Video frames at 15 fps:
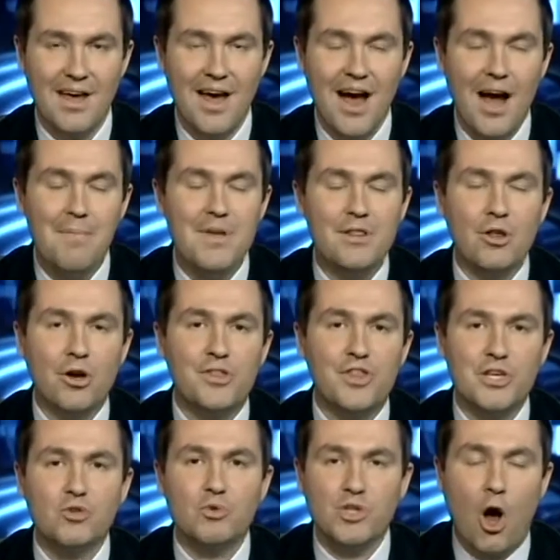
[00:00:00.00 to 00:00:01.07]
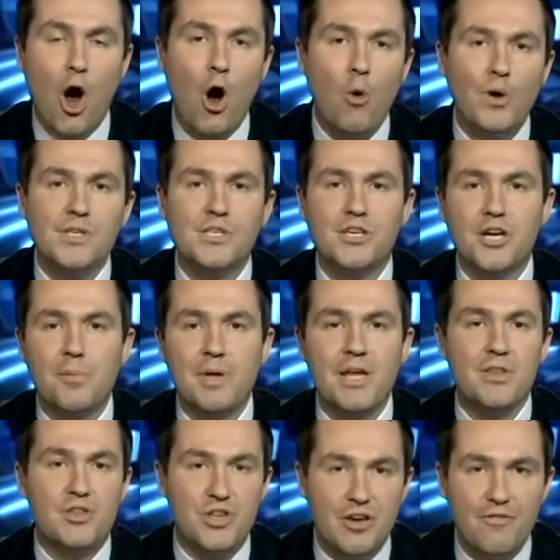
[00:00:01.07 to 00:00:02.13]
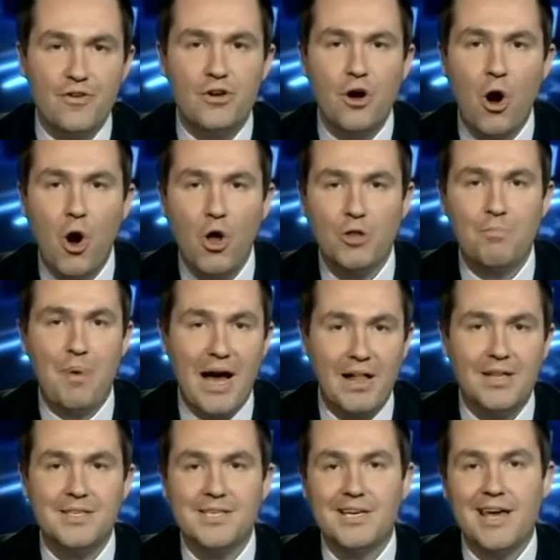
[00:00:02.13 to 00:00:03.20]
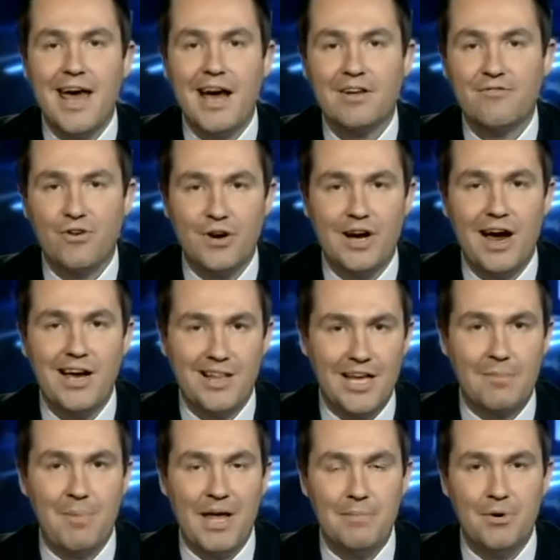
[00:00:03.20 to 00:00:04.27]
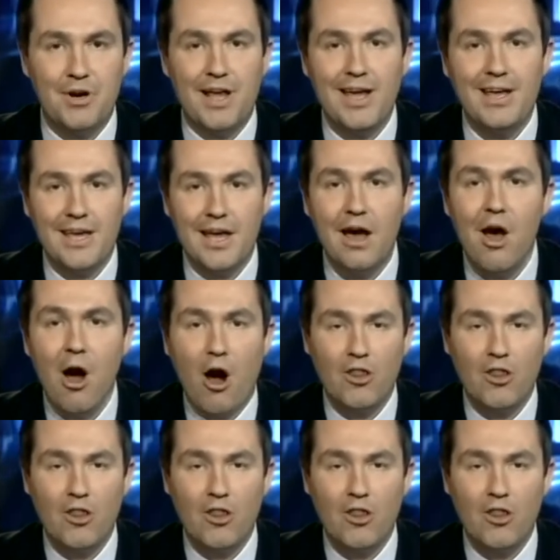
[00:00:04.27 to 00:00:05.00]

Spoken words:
I mean, look, this was always going to be a difficult balancing act for a guy like Ben Bernanke.